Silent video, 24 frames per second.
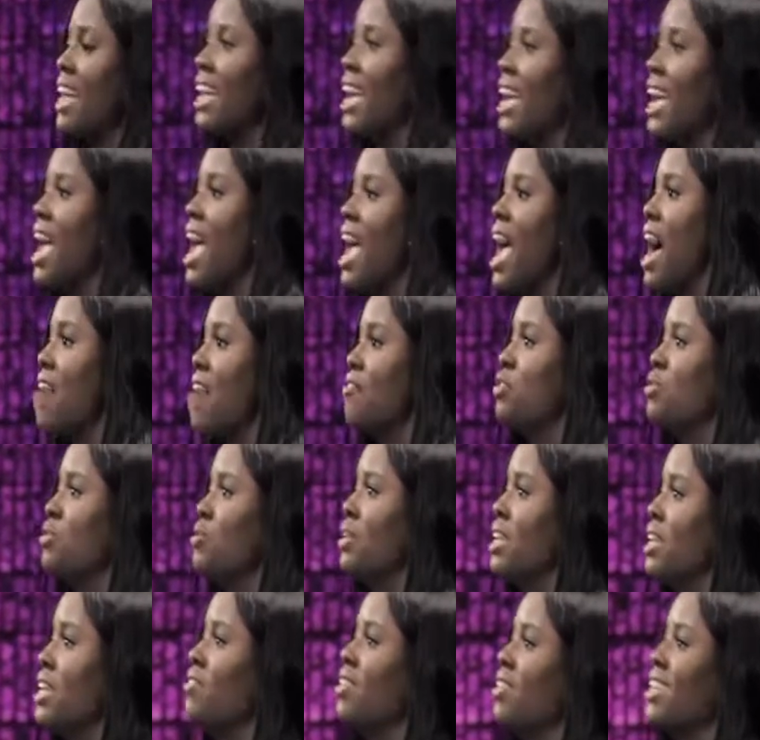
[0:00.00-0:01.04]
I can't have
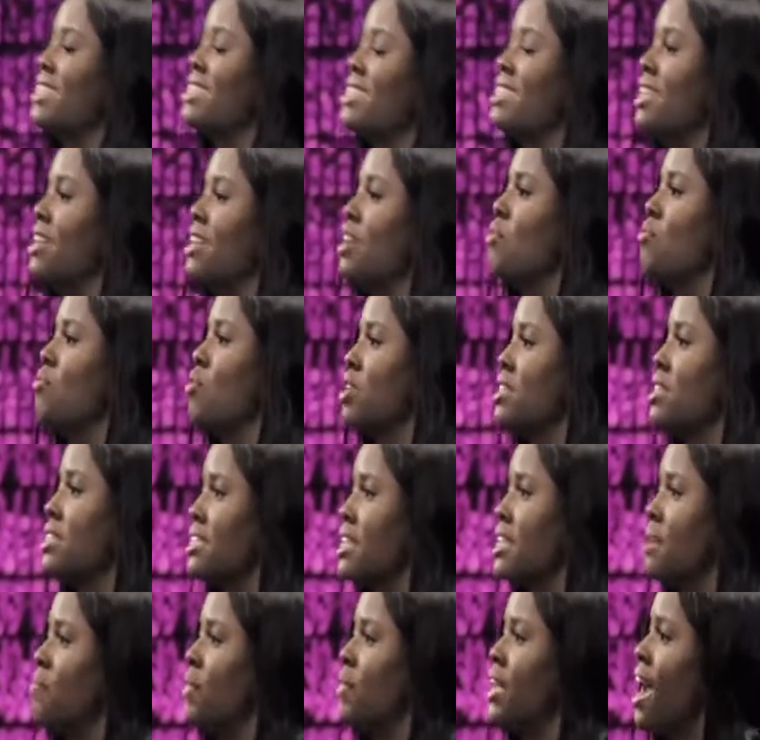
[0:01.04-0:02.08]
you leaving a single more
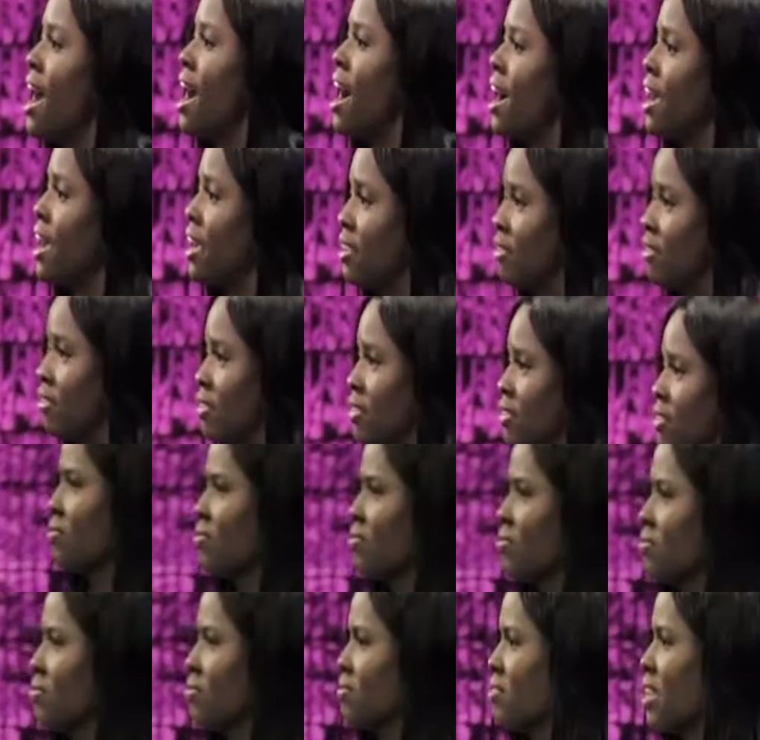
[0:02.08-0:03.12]
cent behind.
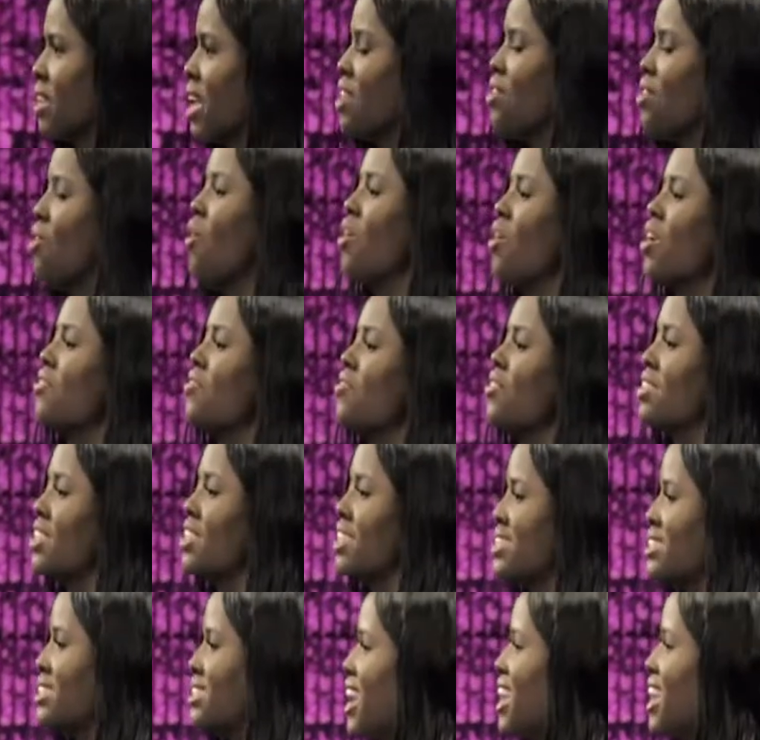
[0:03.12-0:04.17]
In order
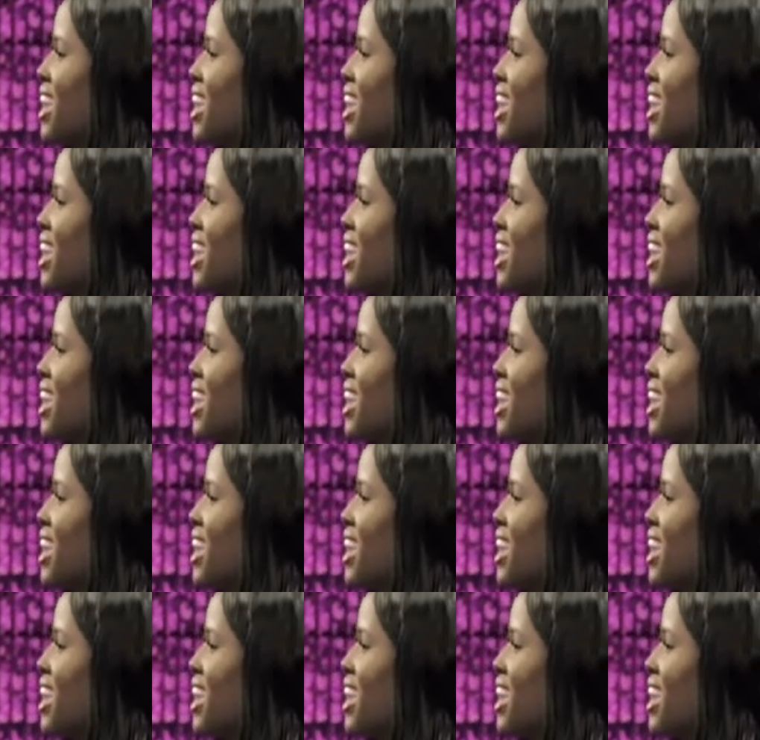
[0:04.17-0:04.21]
for this